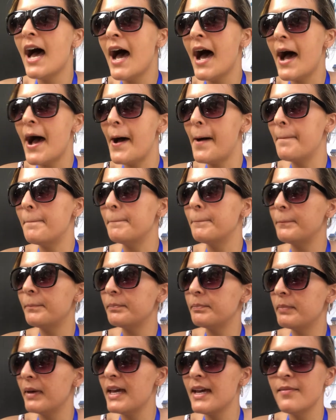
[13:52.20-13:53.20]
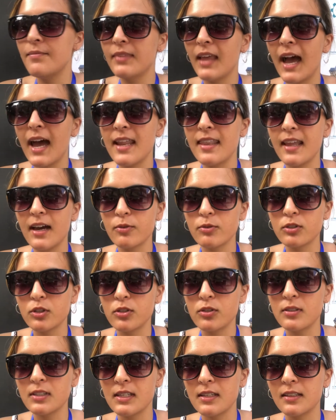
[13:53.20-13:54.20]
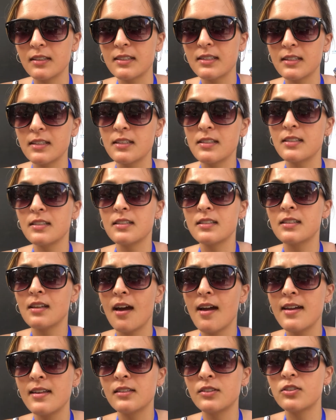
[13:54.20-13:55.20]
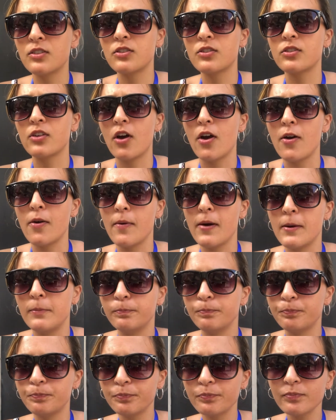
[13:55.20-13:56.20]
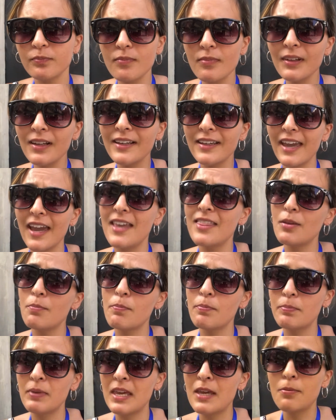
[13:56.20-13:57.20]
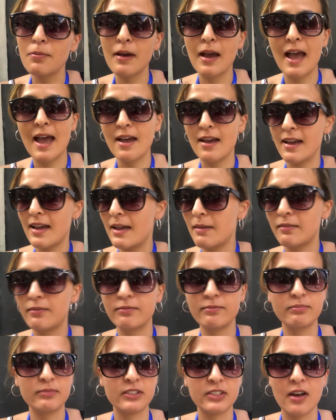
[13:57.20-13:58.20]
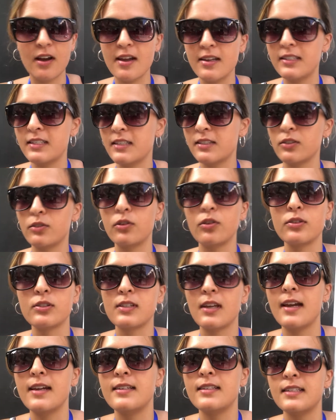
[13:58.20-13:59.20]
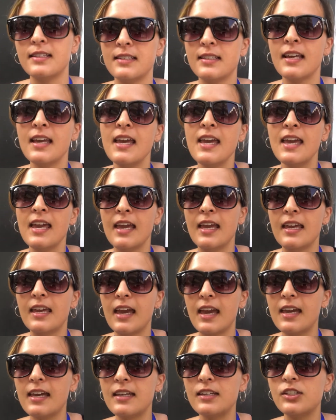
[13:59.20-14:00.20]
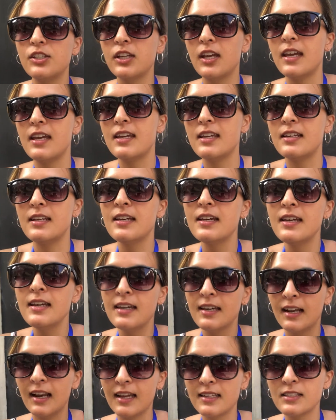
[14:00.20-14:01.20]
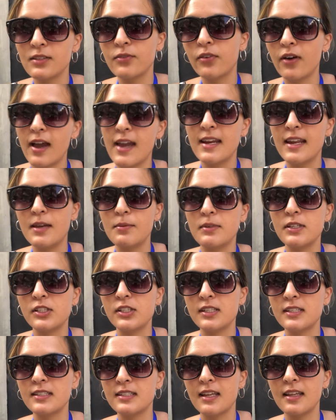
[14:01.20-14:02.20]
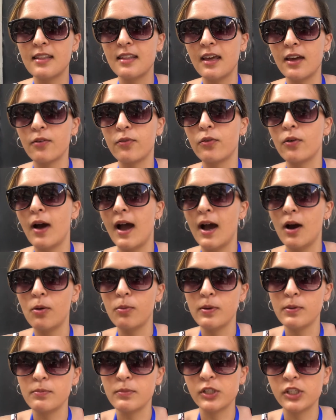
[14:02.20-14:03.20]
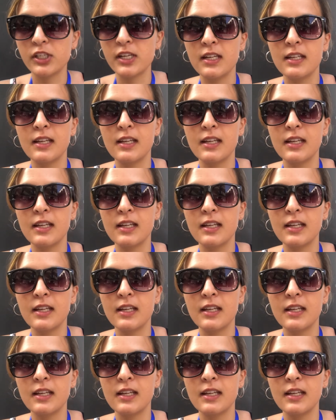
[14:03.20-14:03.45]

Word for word: um, bit and that was using citizen science so um, getting the uh, scientists and non-scientists engage in classifying images and therefore help in machine